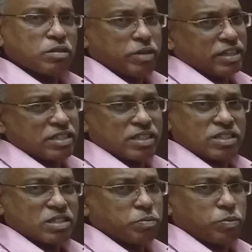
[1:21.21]
Minus x
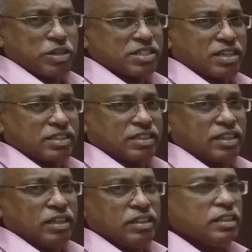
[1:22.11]
plus x.
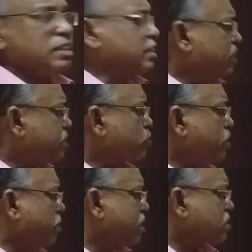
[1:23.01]
That's why
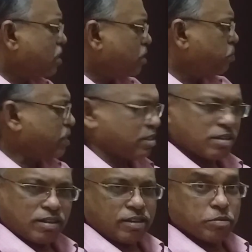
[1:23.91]
minus r plus
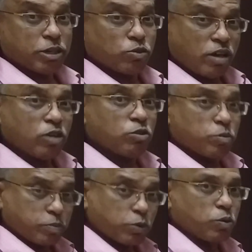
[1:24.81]
r. But we have to
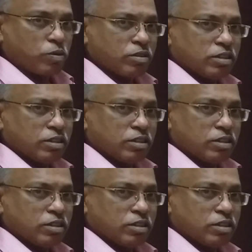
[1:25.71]
prove.